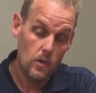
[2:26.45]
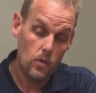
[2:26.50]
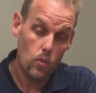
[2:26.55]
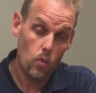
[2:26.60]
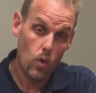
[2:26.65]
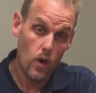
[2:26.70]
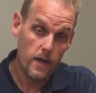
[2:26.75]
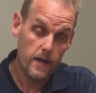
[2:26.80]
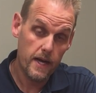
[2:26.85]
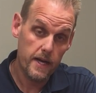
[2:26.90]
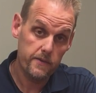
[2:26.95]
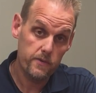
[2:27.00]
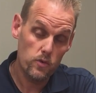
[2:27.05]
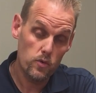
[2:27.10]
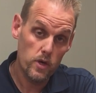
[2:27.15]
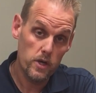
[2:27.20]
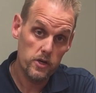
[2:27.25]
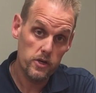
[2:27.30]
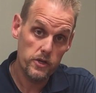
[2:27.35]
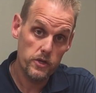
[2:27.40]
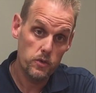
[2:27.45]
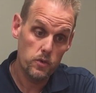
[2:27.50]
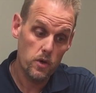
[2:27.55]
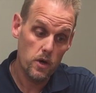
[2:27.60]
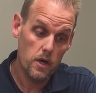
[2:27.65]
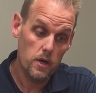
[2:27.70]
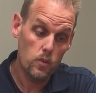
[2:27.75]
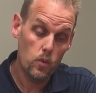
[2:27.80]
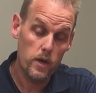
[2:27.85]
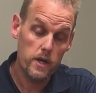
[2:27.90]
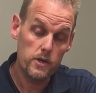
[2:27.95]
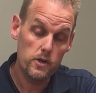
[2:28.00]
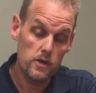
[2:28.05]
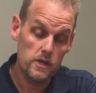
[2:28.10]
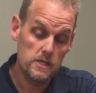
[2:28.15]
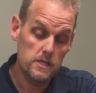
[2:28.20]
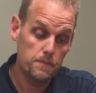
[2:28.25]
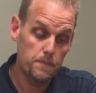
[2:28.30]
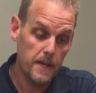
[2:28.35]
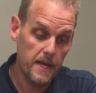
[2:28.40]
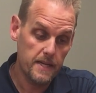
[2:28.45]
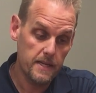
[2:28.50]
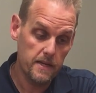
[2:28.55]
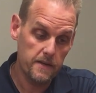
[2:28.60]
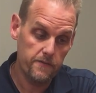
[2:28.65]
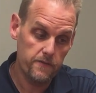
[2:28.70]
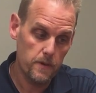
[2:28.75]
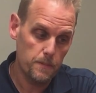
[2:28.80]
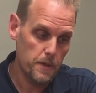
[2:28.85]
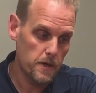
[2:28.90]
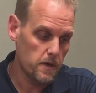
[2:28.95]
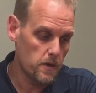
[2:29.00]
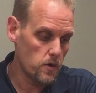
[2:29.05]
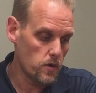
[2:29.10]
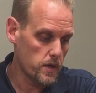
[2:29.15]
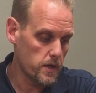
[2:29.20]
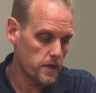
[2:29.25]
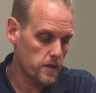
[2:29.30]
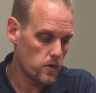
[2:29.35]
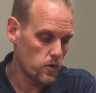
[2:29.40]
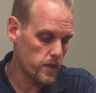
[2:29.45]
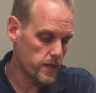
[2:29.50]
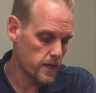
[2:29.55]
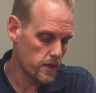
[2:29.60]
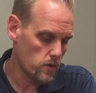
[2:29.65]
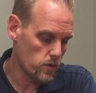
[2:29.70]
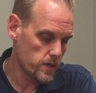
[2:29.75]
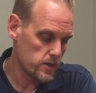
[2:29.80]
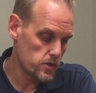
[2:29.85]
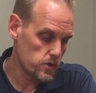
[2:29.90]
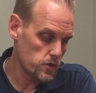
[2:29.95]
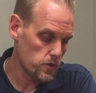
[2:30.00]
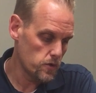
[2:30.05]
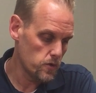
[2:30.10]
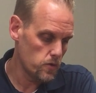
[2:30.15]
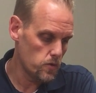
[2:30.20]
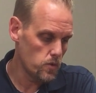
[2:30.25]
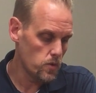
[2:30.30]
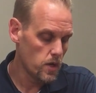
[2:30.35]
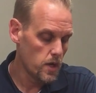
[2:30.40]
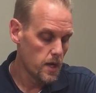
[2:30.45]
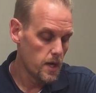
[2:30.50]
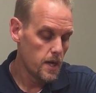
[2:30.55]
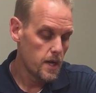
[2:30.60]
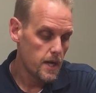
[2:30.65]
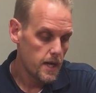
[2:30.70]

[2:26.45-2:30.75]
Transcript: what kind of a runner you are, what you're expecting from a Hoka One shoe.